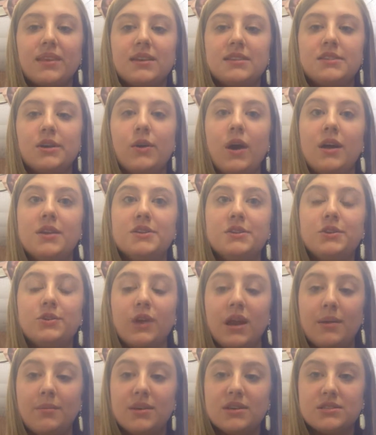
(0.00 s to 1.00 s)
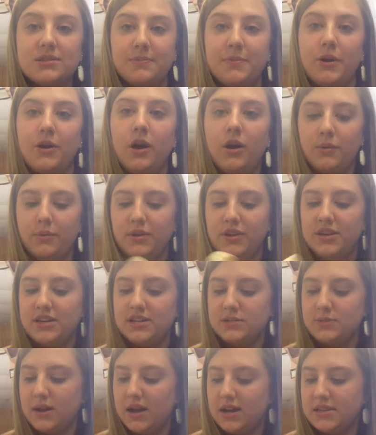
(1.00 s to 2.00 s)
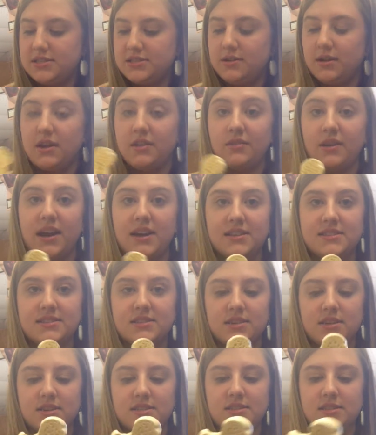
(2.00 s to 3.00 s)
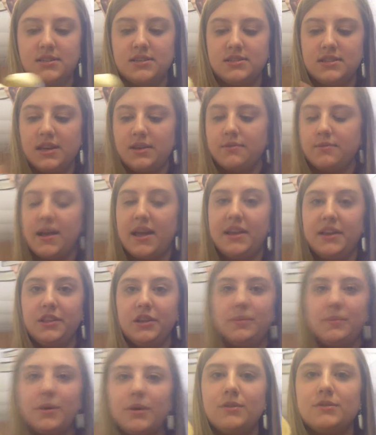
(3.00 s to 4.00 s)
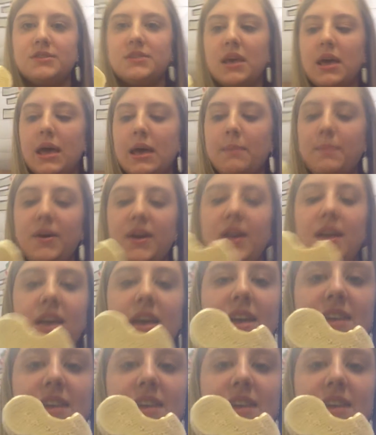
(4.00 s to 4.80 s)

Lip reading: So under Grandma's, here's what osteoarthritis looks. Here's like regular bones, but